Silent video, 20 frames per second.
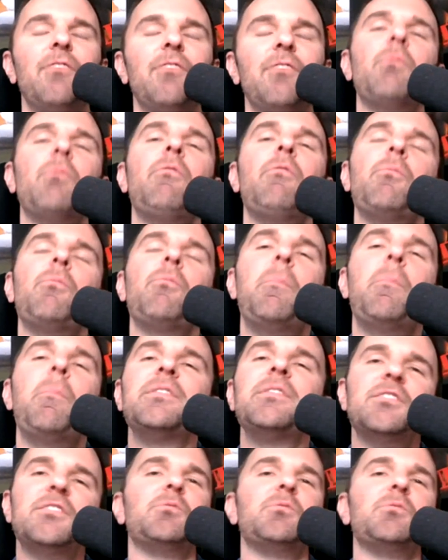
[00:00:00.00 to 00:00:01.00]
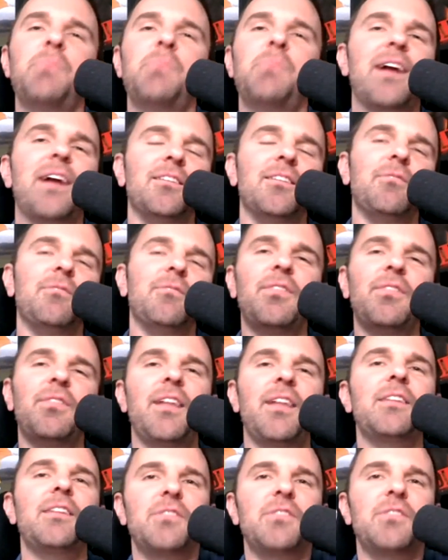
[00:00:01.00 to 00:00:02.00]
From a business perspective,
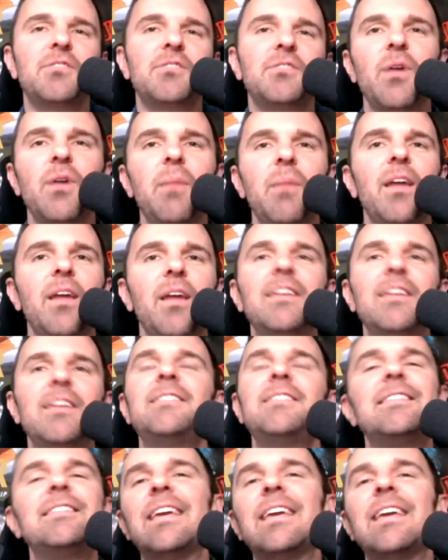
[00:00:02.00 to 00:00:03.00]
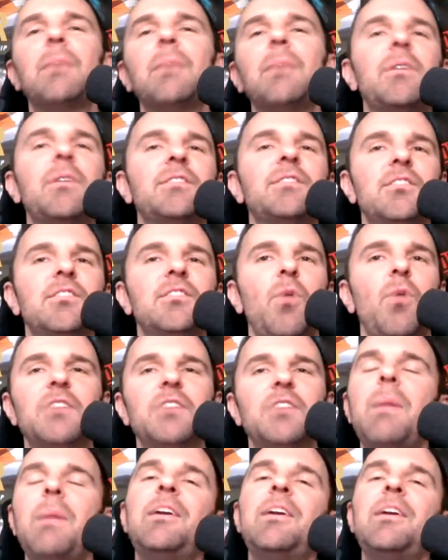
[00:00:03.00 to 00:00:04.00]
that's what I meant. He's thinking
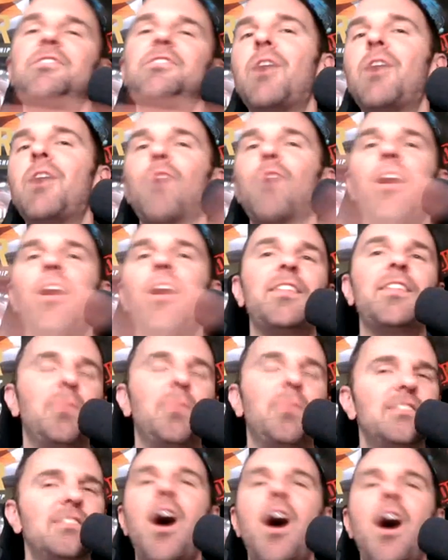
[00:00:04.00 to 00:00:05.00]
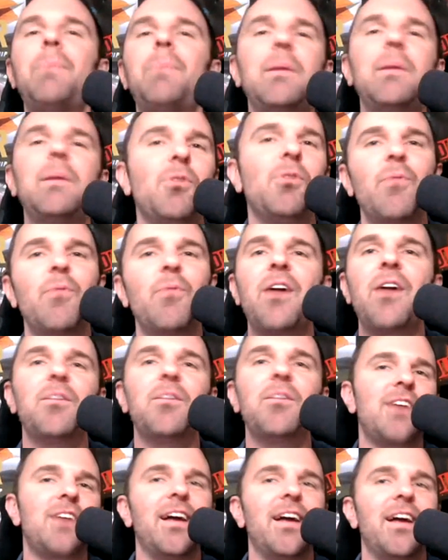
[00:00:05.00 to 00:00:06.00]
business-wise. Maybe he's not running he's got people around
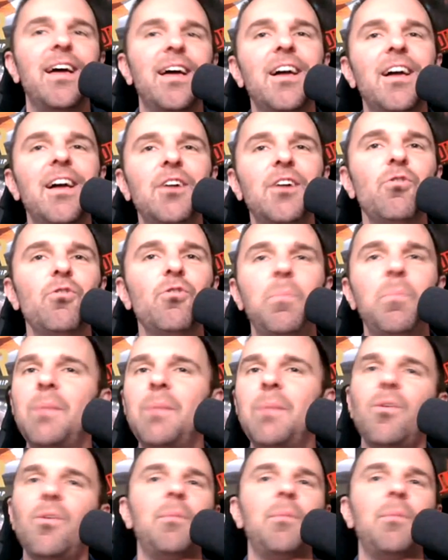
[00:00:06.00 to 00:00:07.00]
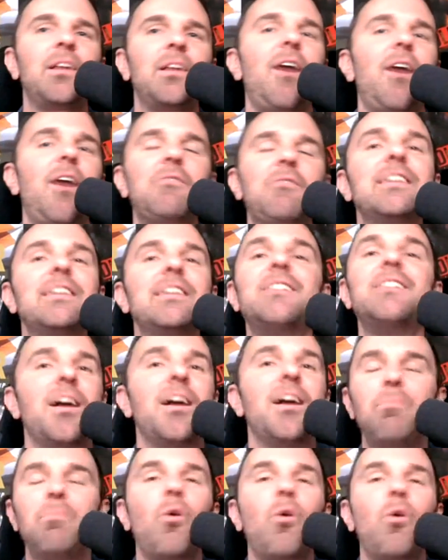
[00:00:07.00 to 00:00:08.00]
him. He's got a crew of people. I mean, obviously, he's
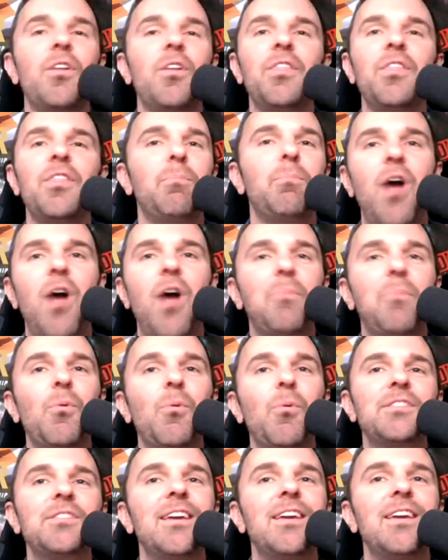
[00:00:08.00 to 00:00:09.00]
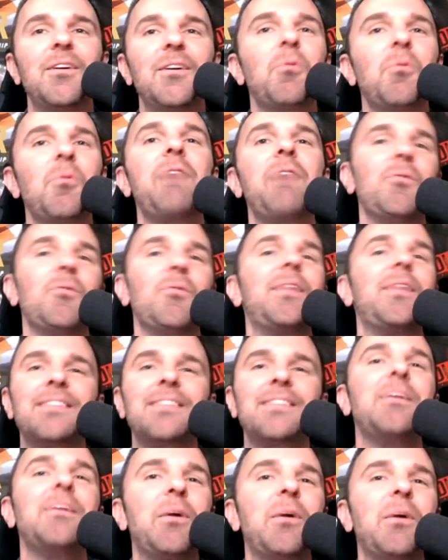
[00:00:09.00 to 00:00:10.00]
not pouring the proper whiskey or whatever, right?
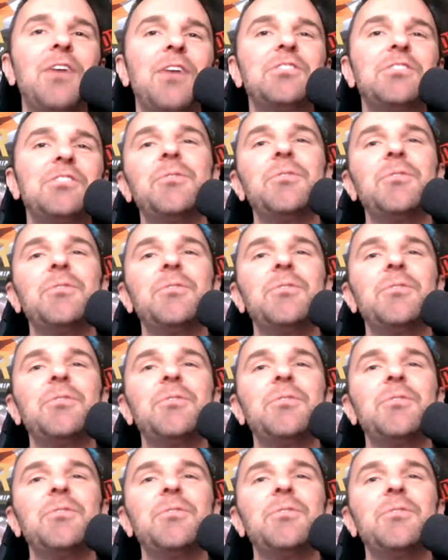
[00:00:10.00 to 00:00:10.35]
That's someone else